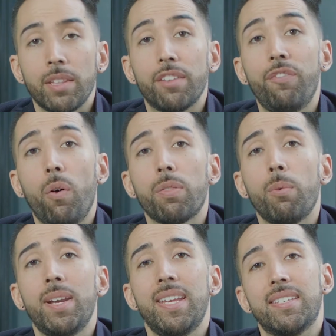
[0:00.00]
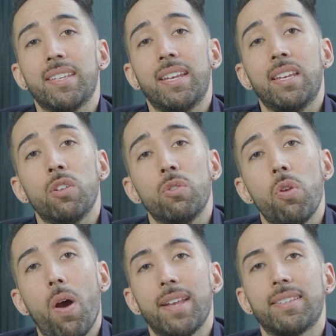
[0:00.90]
The fourth one is that it
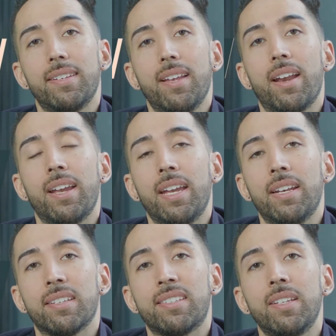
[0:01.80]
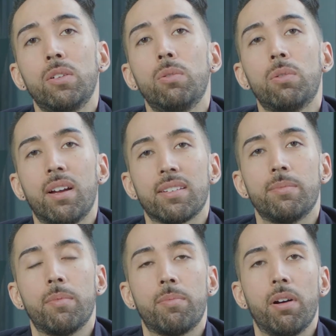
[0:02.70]
unites the data in a single
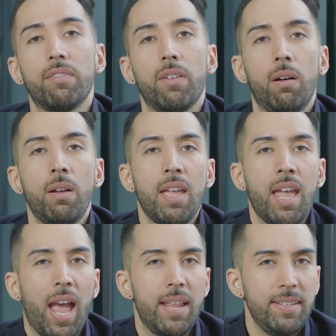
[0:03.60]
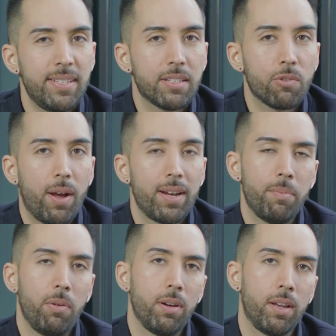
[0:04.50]
customer profile. And this is quite
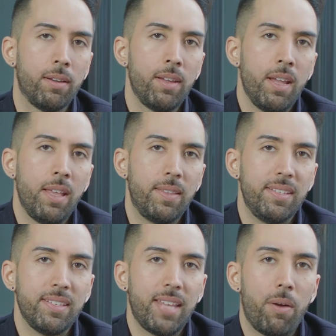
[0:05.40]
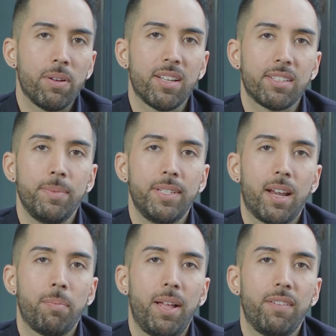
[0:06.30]
important. This is how a customer
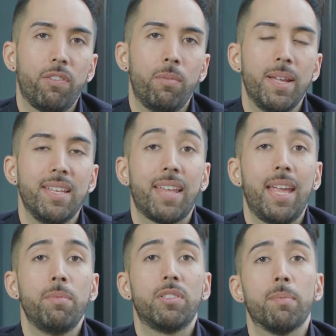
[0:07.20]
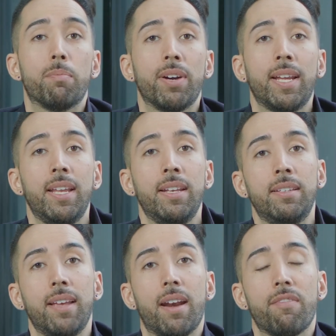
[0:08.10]
data platform is able to bring in
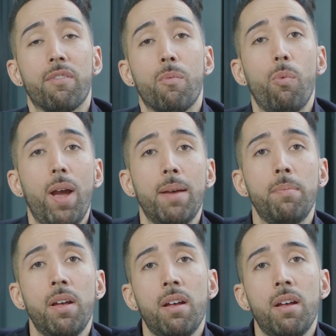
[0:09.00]
data from web,